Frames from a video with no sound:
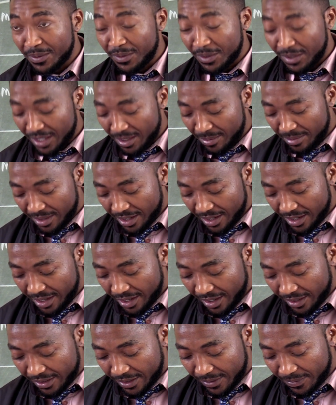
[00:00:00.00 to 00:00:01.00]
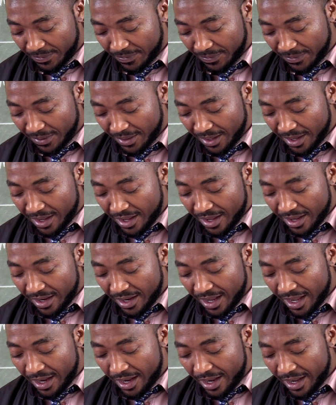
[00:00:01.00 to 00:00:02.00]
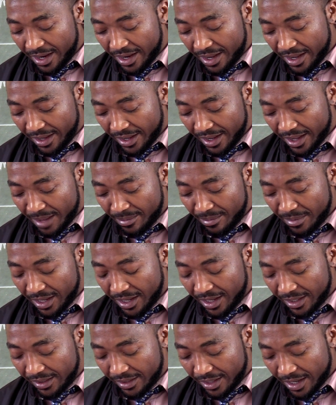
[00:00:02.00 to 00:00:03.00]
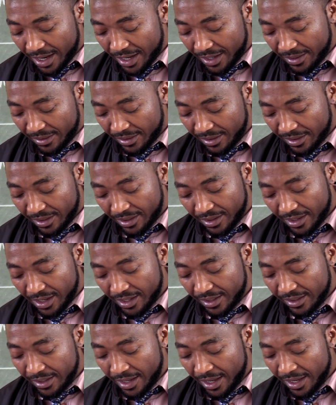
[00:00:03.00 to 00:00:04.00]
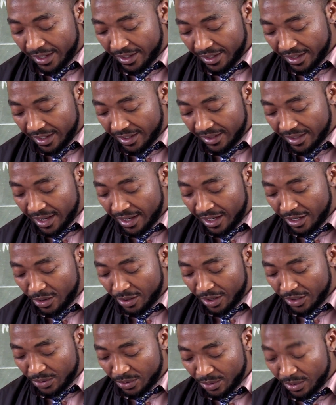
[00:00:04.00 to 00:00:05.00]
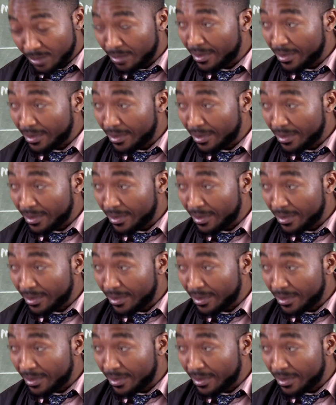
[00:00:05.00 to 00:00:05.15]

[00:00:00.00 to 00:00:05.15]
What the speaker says: subtract. Now, sign. They say easterly longitude